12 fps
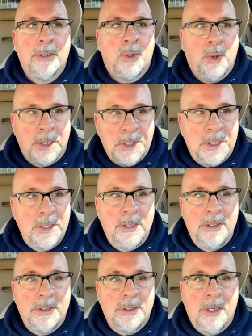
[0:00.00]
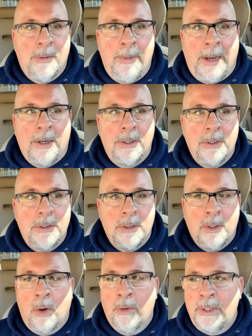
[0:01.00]
questions about
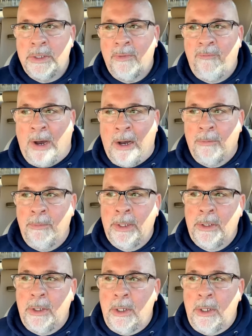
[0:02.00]
Lori's involvement